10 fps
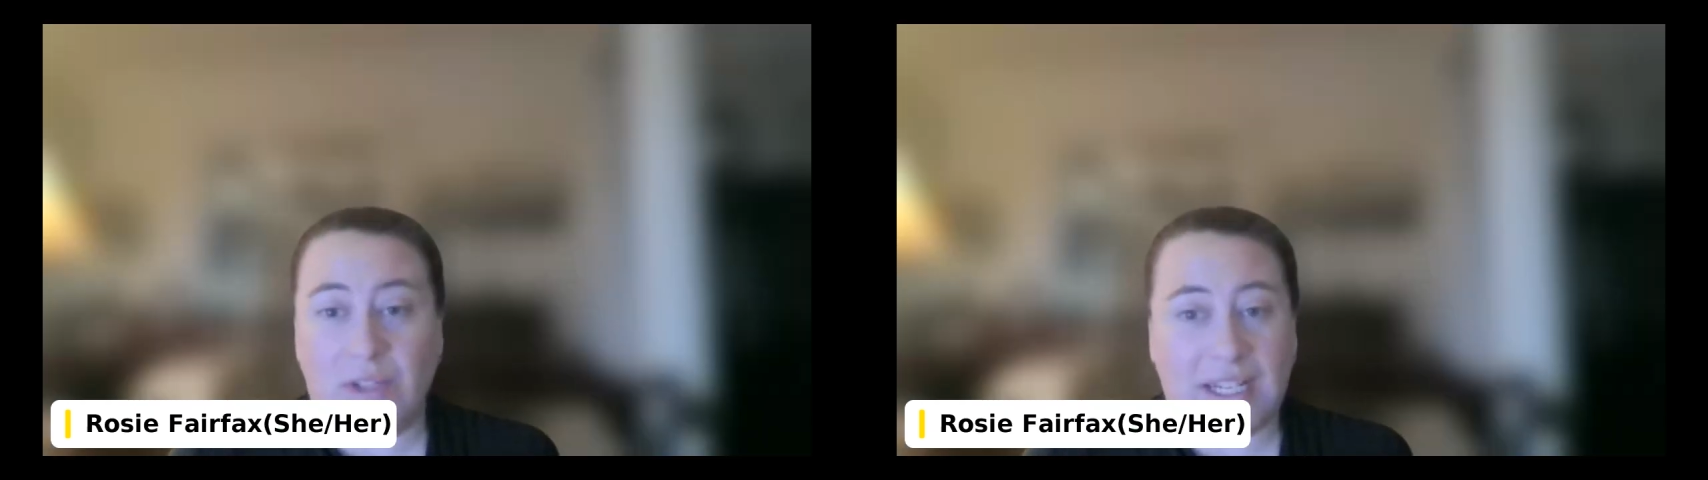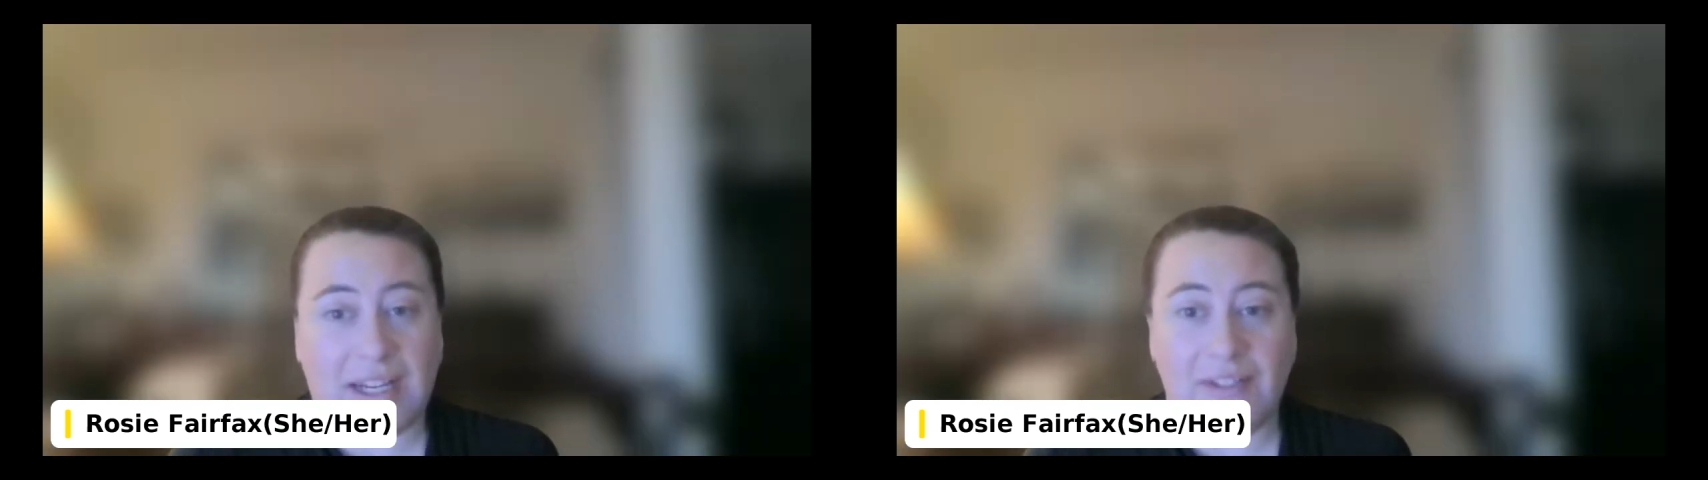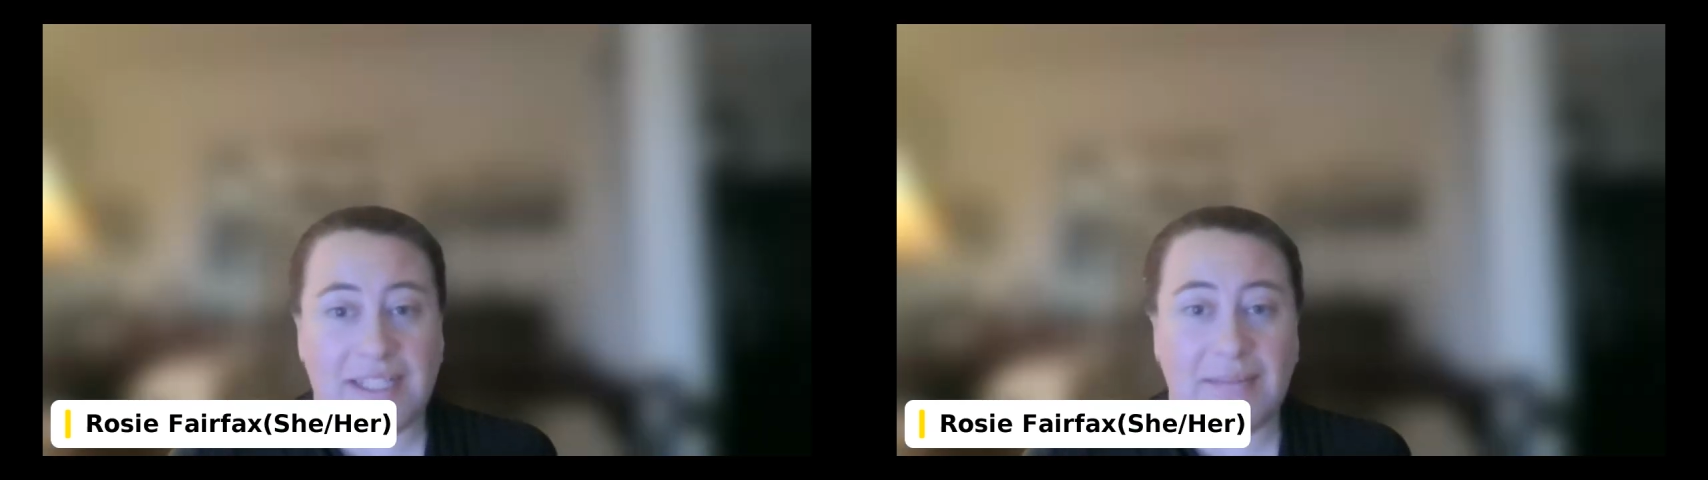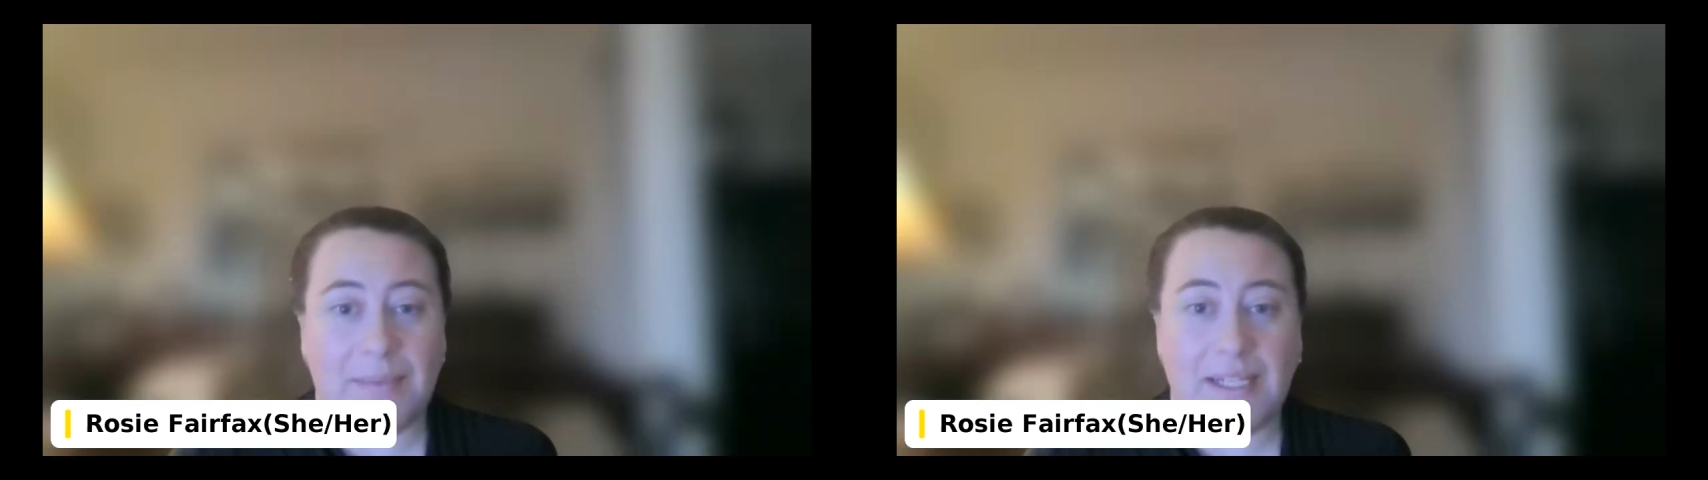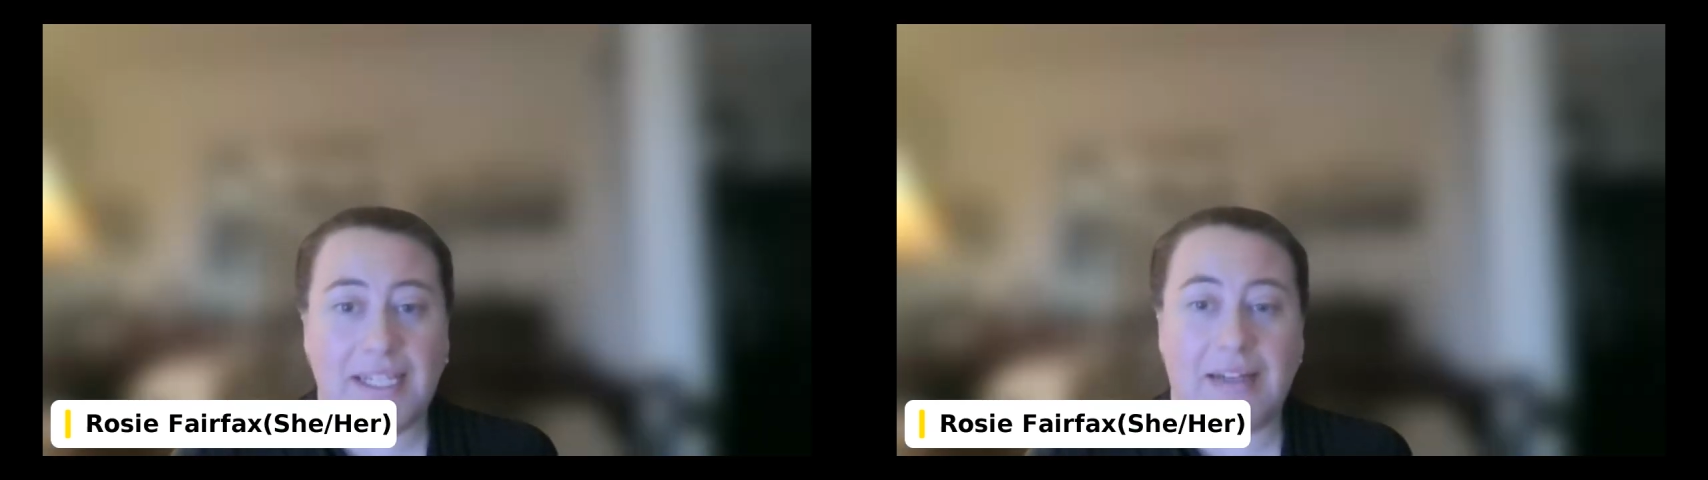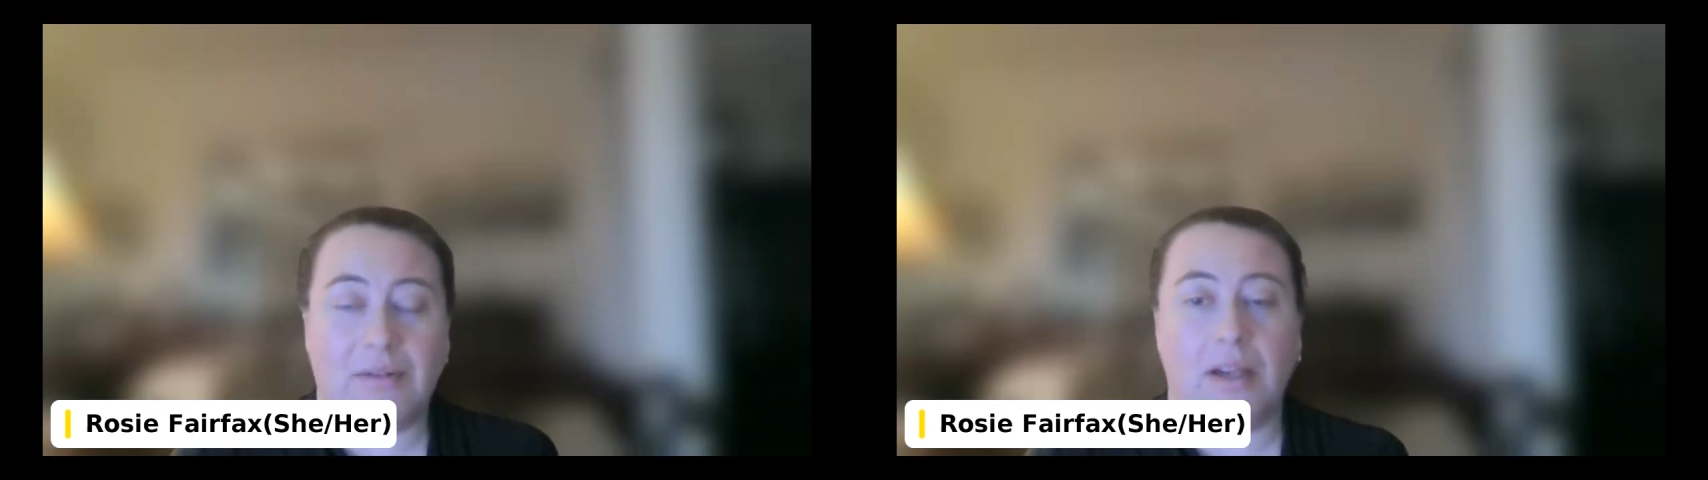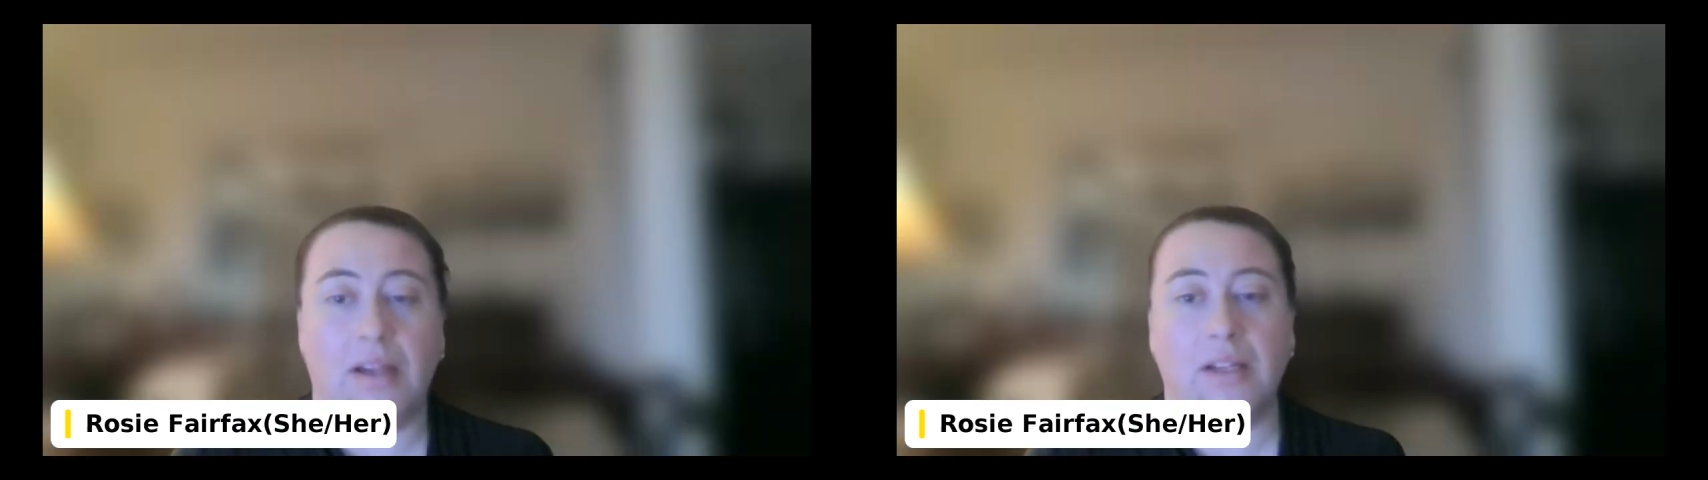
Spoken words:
it wouldn't count as CPD.